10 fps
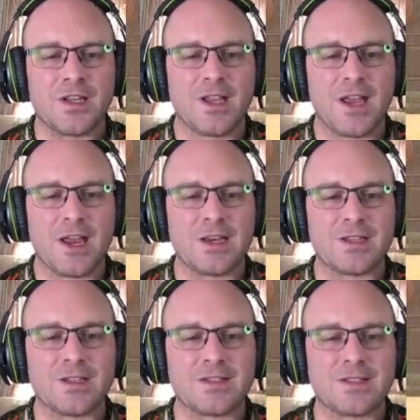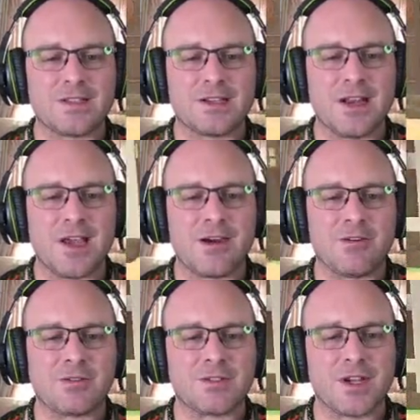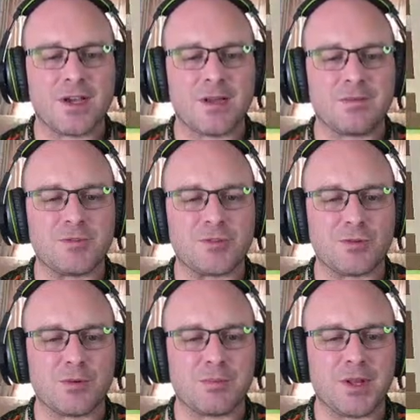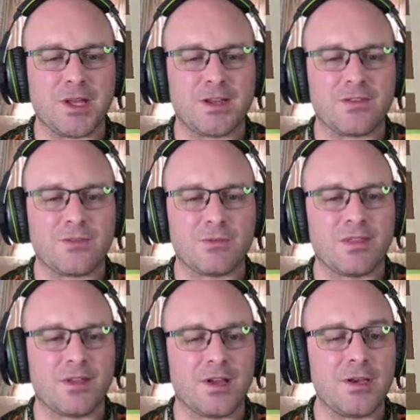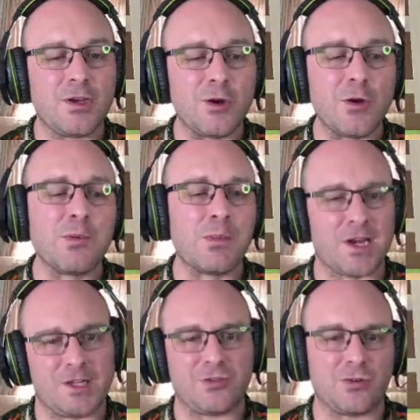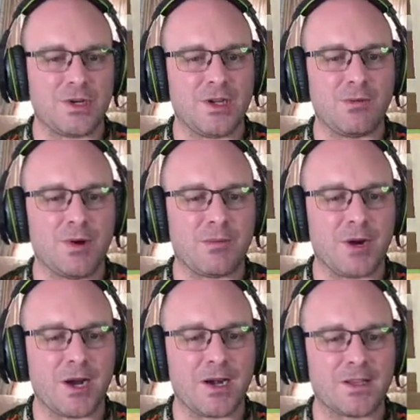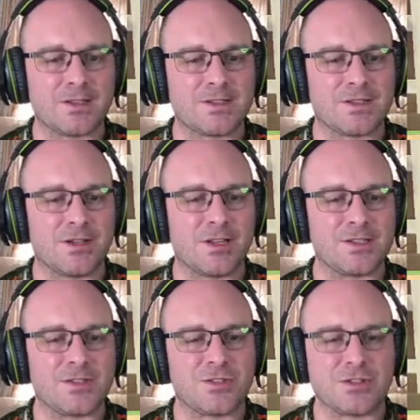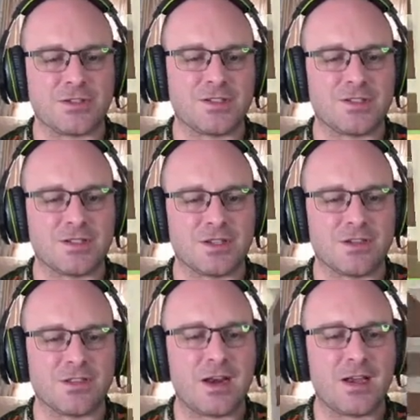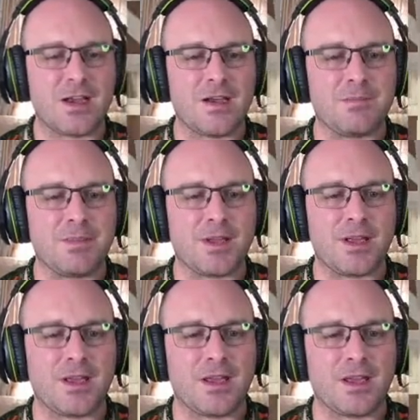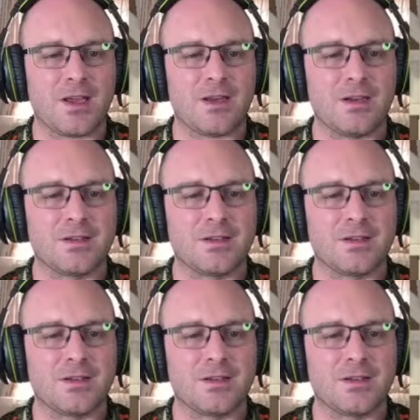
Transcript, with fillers: and is now time to replace with a new money tree while we're at it. So let's just dig that up and,